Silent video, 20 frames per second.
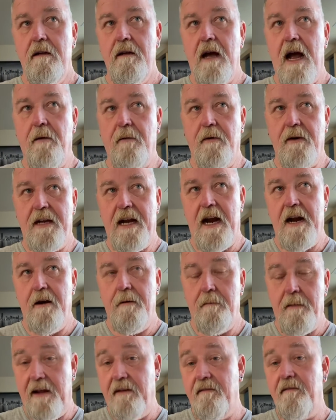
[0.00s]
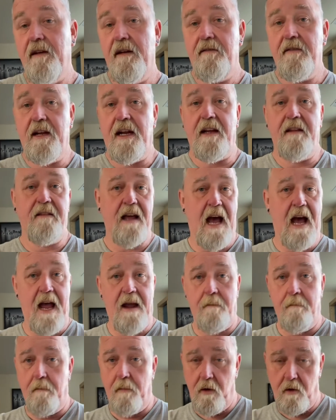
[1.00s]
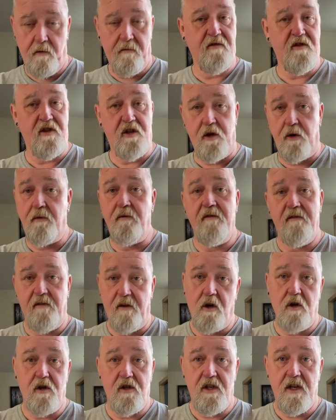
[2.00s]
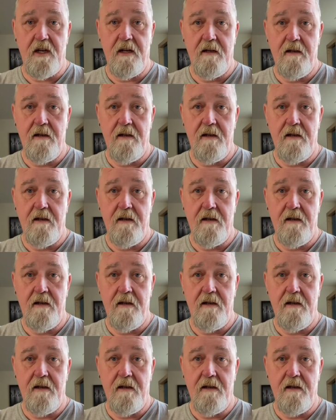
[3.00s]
retired May 15th. I moved June 1st.